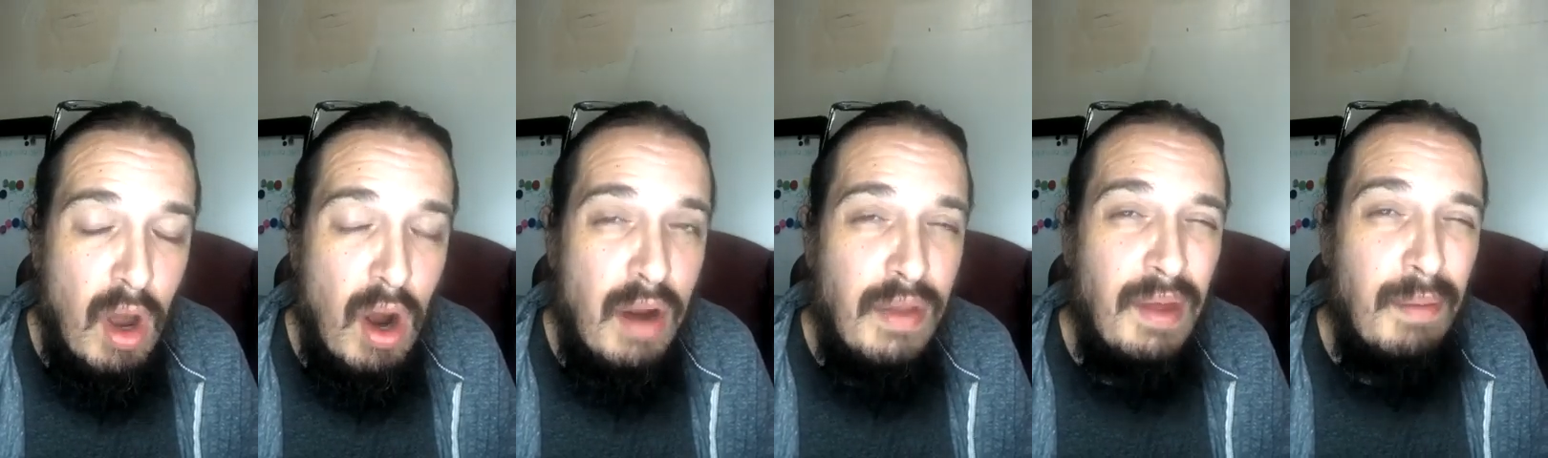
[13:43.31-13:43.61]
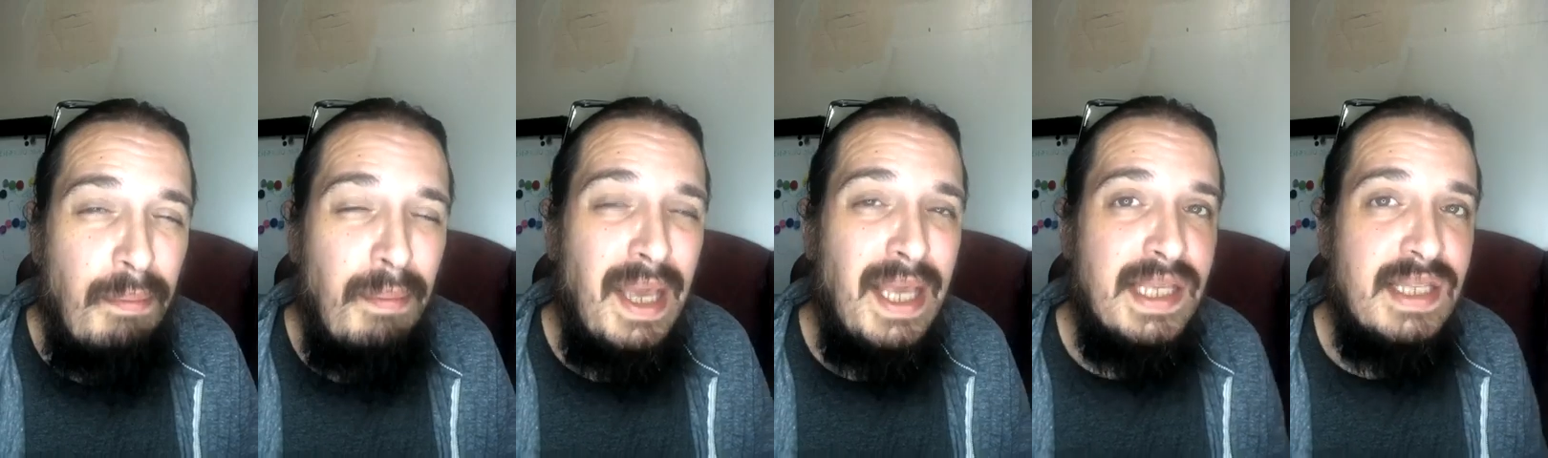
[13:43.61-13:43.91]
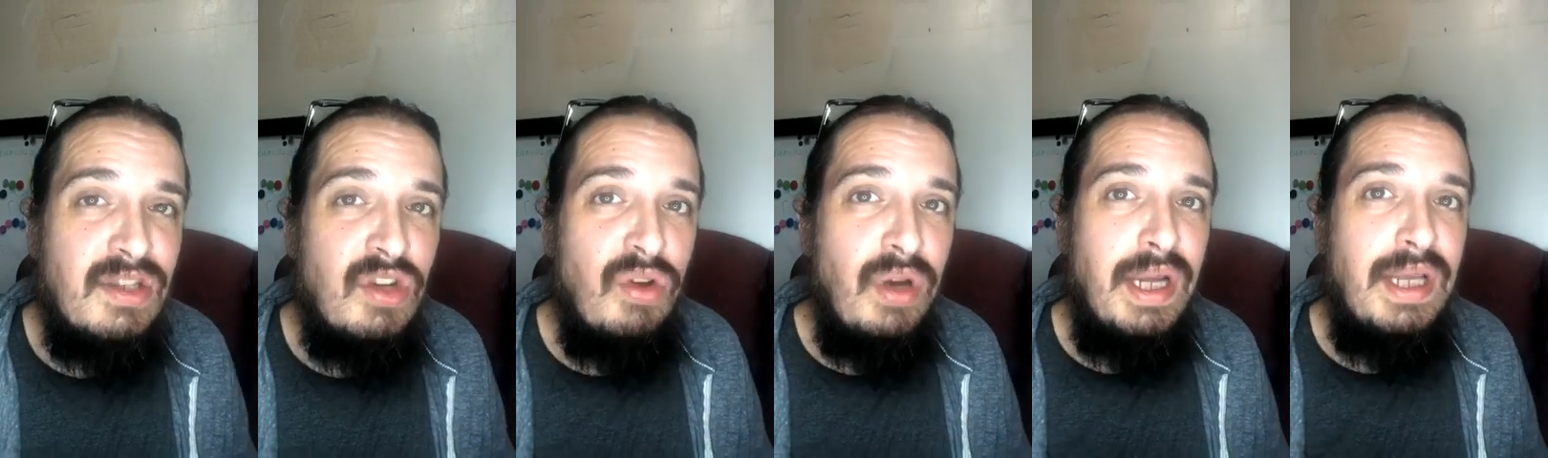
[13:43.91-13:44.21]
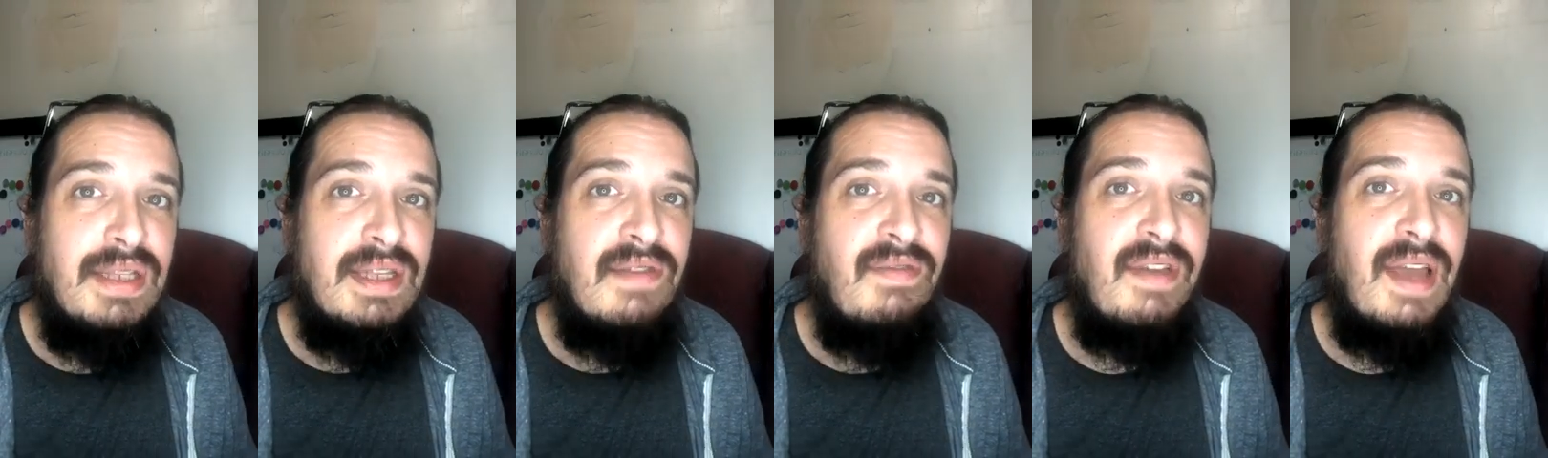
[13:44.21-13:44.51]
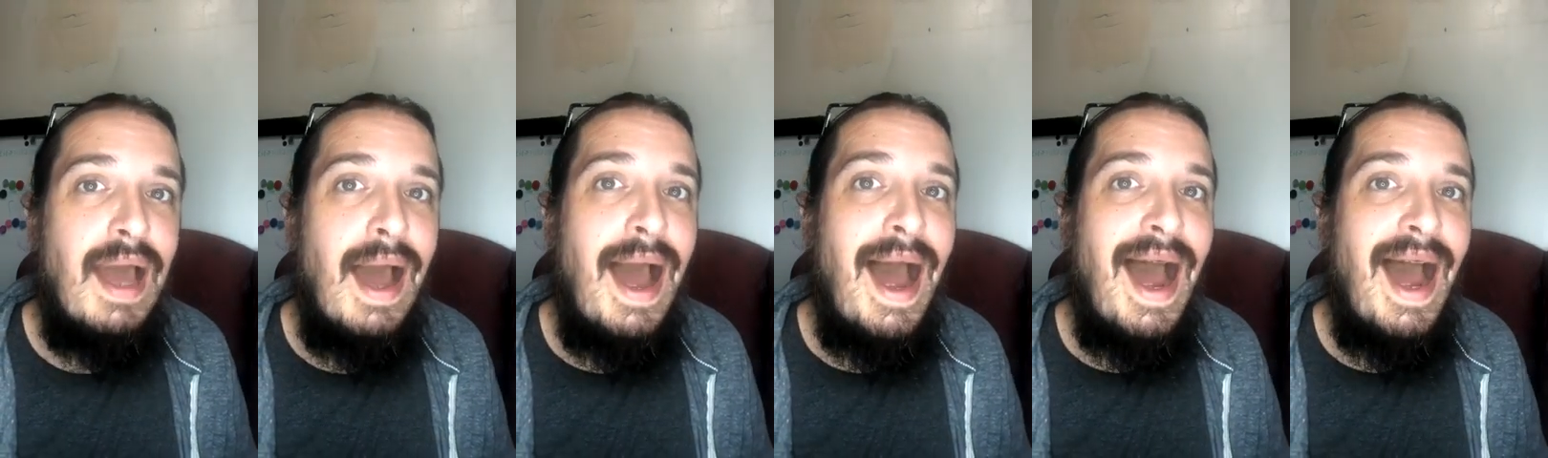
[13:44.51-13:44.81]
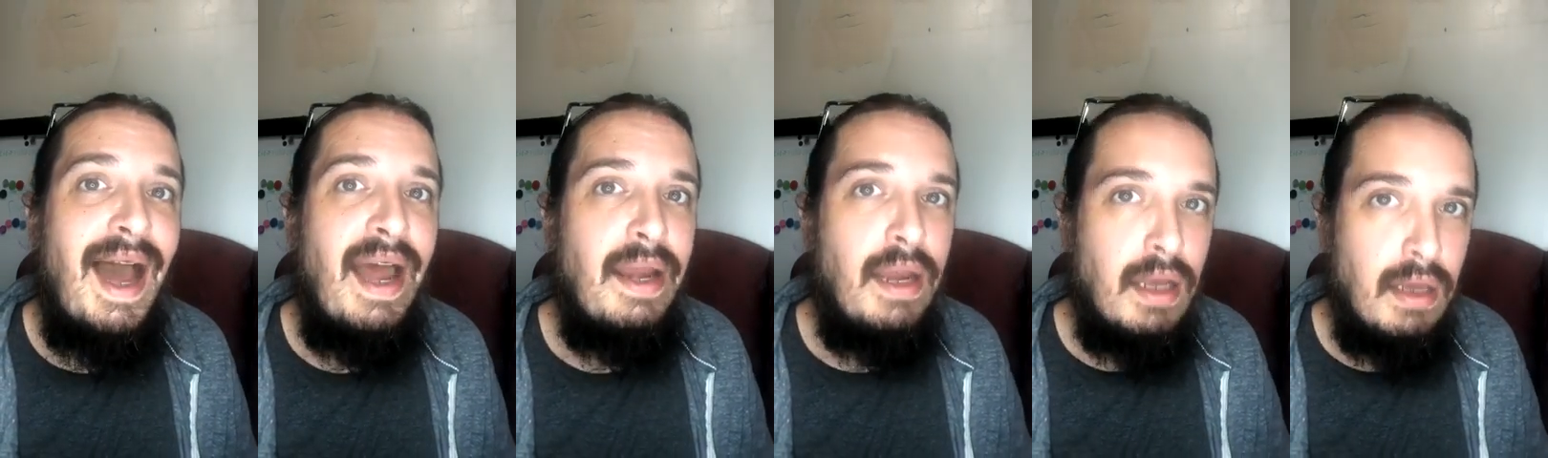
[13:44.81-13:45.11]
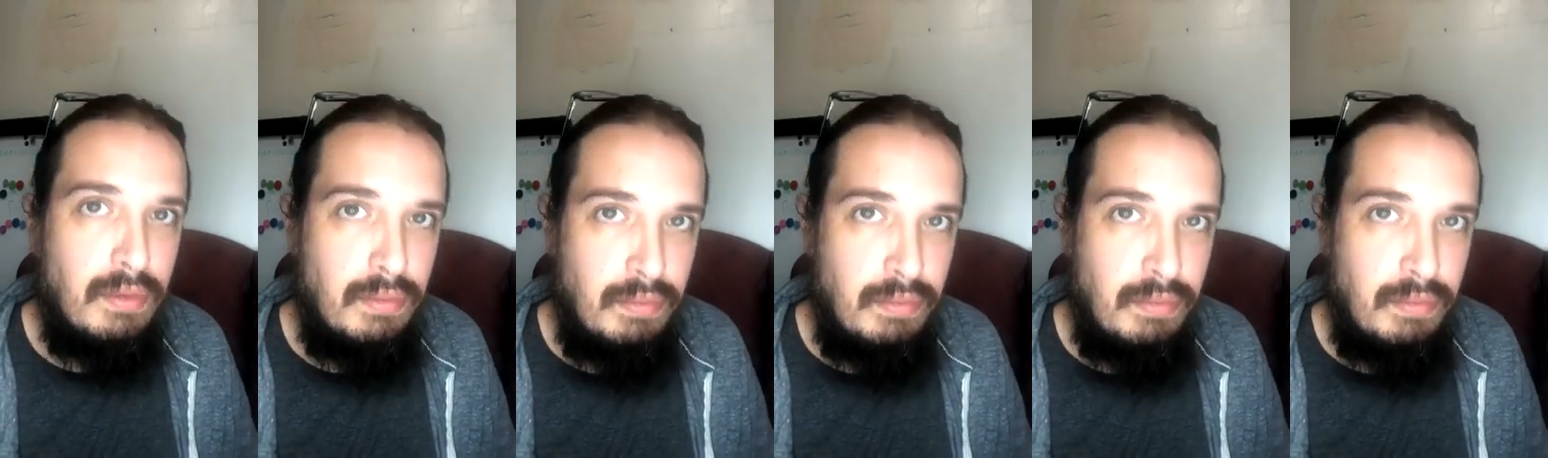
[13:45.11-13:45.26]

are the mysteries of God.